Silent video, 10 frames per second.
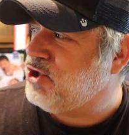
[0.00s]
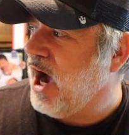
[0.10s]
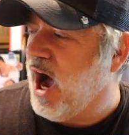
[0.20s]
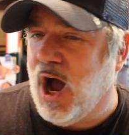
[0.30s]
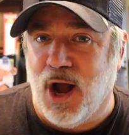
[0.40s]

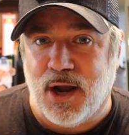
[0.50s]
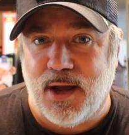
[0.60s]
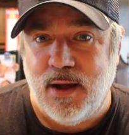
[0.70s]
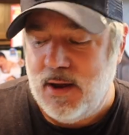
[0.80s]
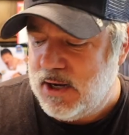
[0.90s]

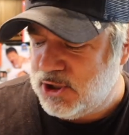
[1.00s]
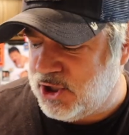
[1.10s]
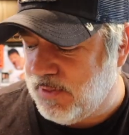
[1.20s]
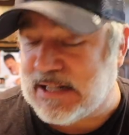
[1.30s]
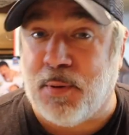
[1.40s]
junk.
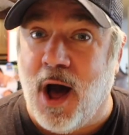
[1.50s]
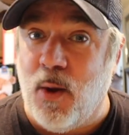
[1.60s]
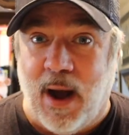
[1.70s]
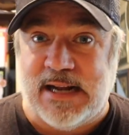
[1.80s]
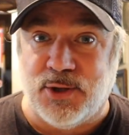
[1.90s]
That's
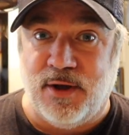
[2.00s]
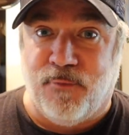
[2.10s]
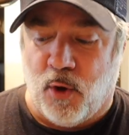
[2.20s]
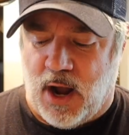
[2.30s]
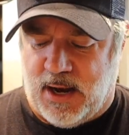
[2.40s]
probably why it's only
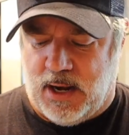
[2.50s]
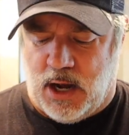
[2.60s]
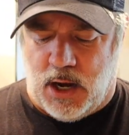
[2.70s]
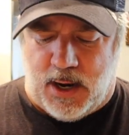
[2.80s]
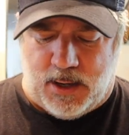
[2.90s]
four ninety
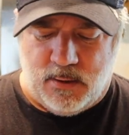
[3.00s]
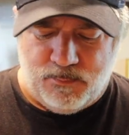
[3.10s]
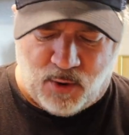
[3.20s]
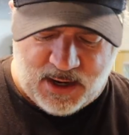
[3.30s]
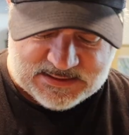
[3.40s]
nine.
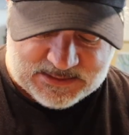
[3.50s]
Probably